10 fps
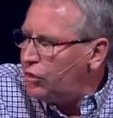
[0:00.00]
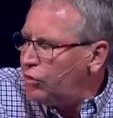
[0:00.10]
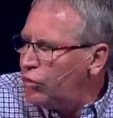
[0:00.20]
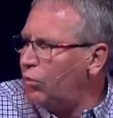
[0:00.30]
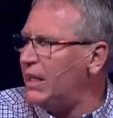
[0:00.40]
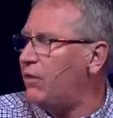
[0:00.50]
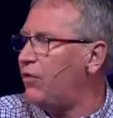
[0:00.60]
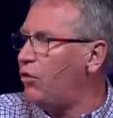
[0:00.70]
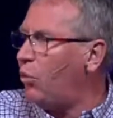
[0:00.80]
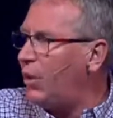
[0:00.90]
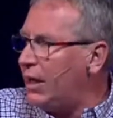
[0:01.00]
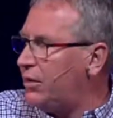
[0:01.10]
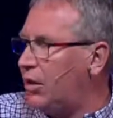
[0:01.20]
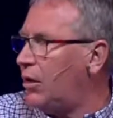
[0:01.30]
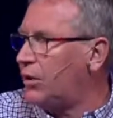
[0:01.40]
don't even know what
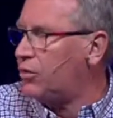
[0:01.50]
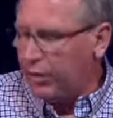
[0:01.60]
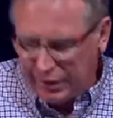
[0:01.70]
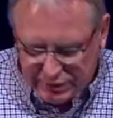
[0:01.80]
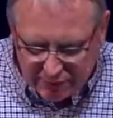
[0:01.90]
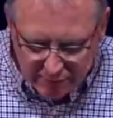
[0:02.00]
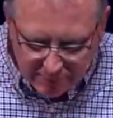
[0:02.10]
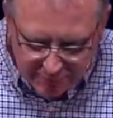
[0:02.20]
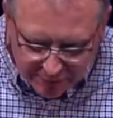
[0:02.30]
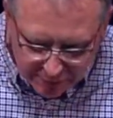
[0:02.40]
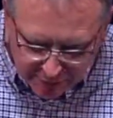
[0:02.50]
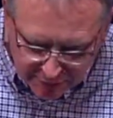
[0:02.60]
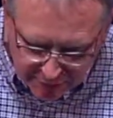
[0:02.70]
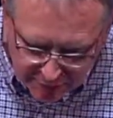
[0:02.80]
idolatry is. Let me take you to